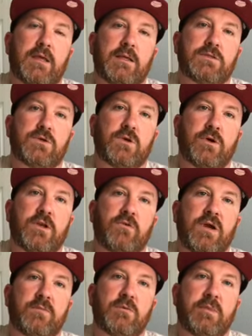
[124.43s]
So go ahead and
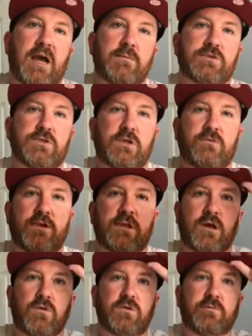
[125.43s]
grab your Bible so you can read
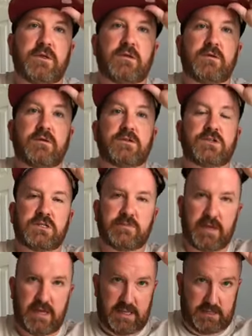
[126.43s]
along with me. I'll adjust
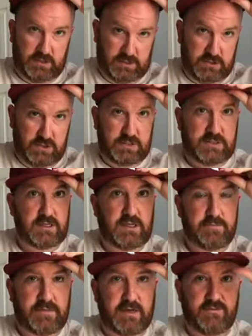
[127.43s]
my hat so that you can
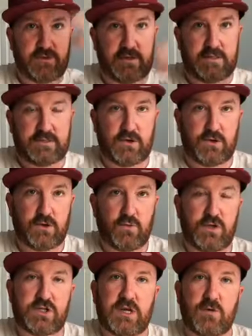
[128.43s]
see my Phillies logo.
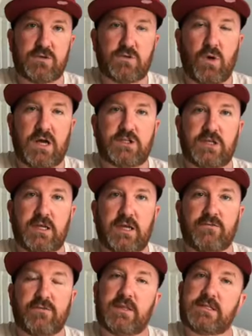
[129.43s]
Wish I was watching
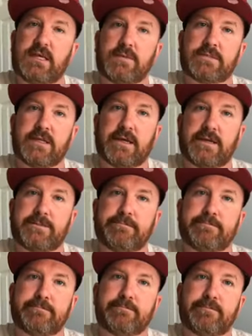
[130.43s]
a Phillies game tonight,
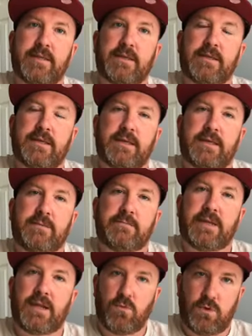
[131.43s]

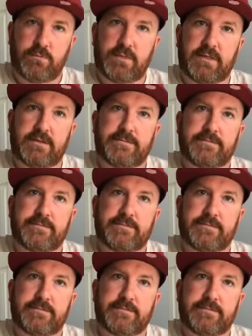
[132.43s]
but I won't be.